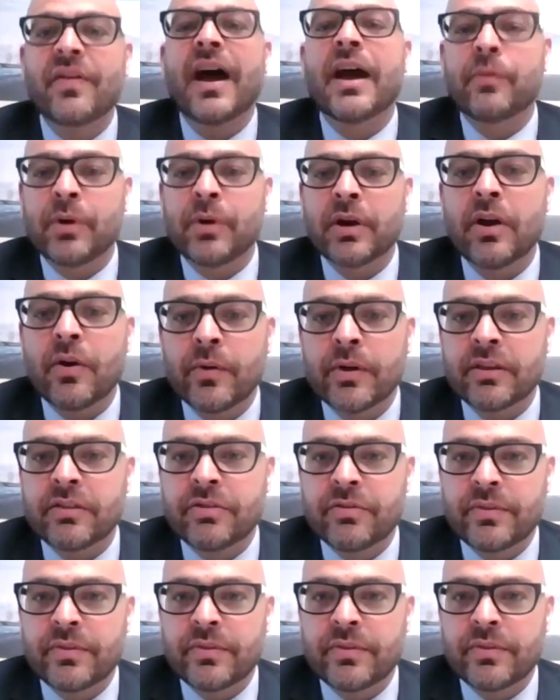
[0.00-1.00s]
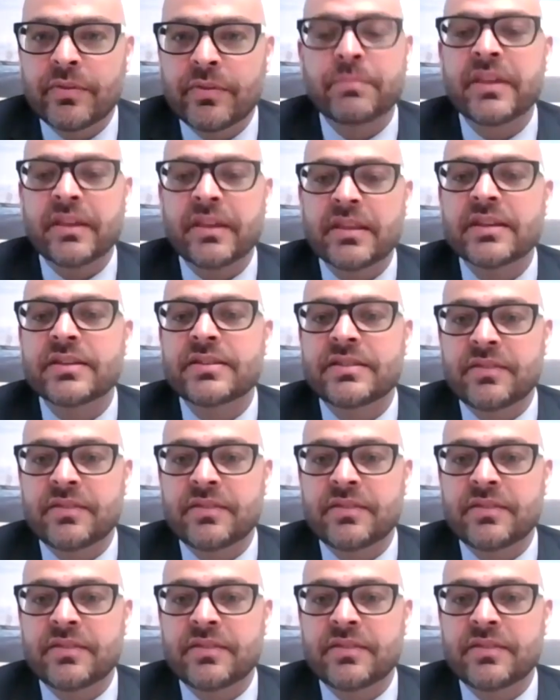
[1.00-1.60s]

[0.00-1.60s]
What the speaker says: I were going through something this